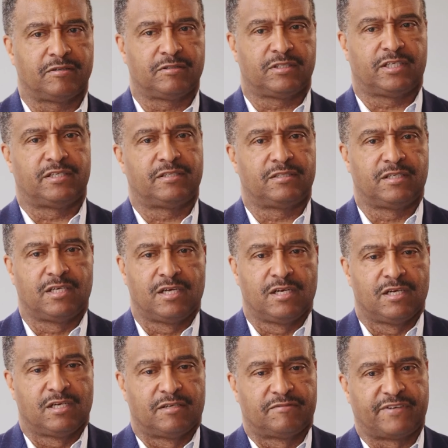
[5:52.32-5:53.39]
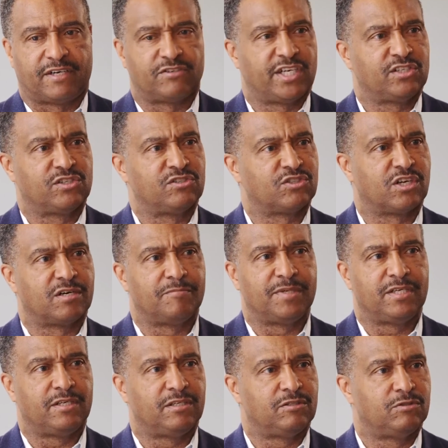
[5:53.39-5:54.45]
Our uh, foundation is going
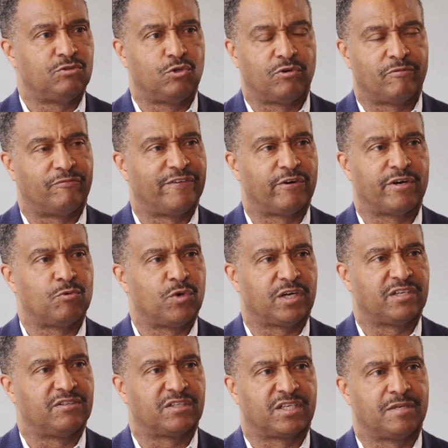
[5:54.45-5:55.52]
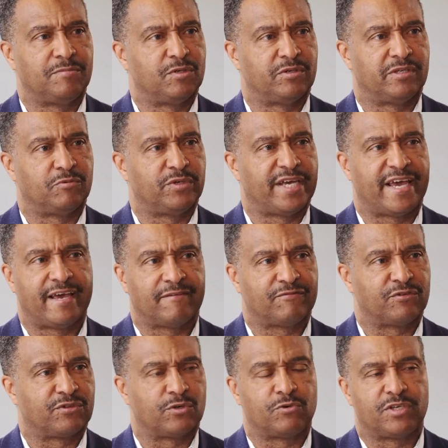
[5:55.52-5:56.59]
to be doing very well in the community. We
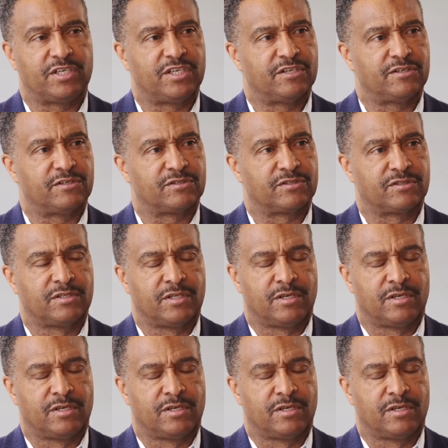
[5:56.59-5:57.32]
have for 30 years.